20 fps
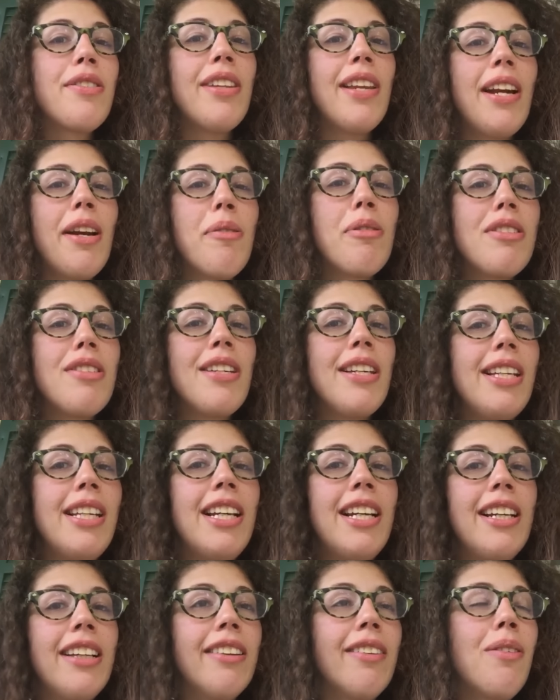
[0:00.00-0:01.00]
that I was
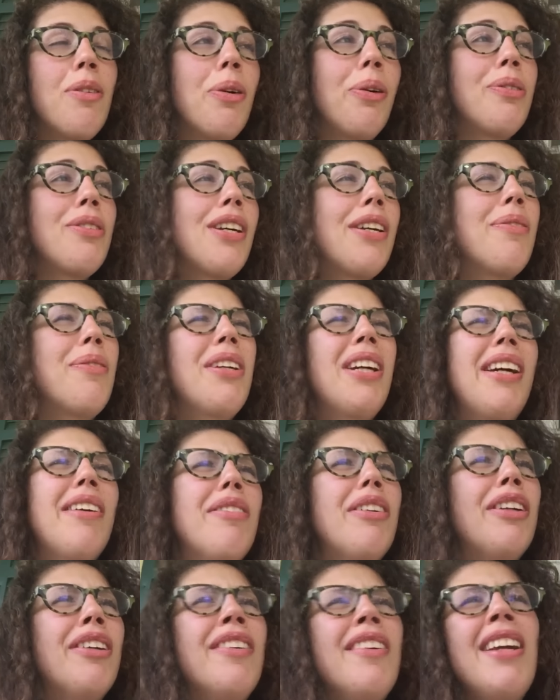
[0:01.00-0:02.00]
eating the whole time,
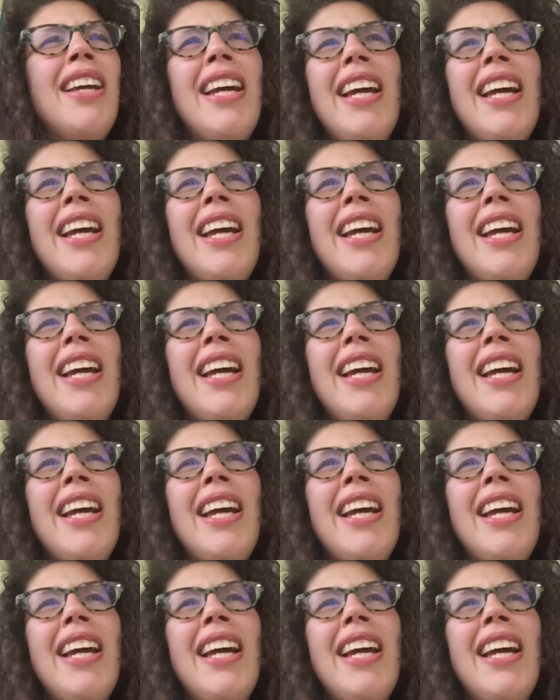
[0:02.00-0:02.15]
whatever.